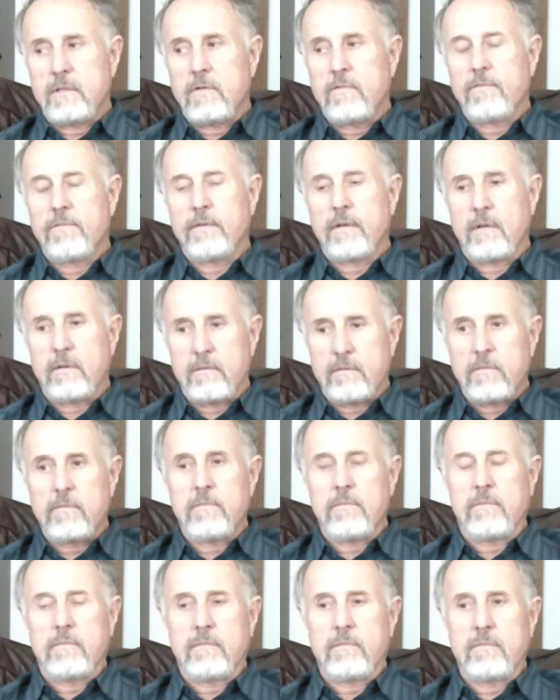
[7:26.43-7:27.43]
you know,
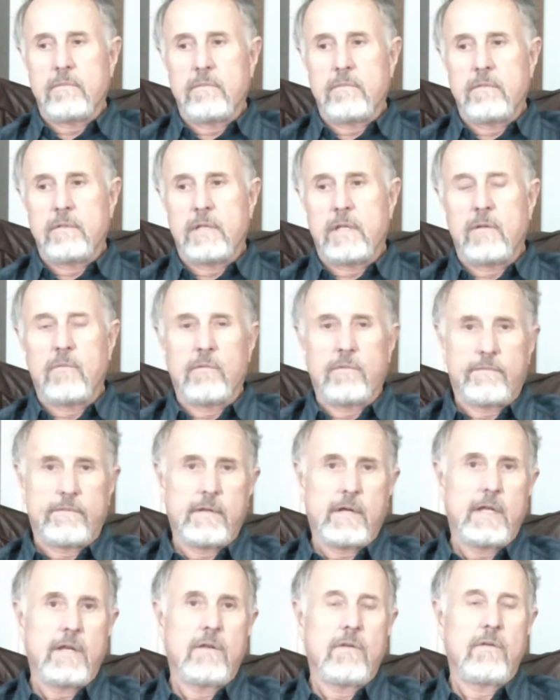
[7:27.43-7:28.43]
that it would
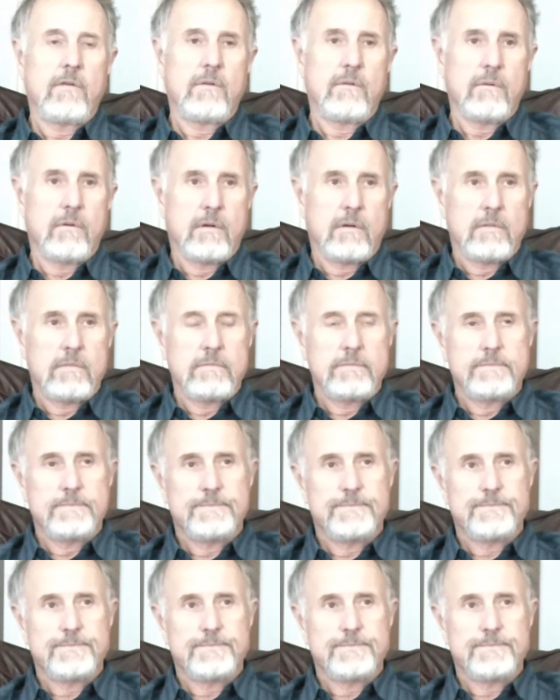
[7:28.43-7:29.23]
fly to the lure.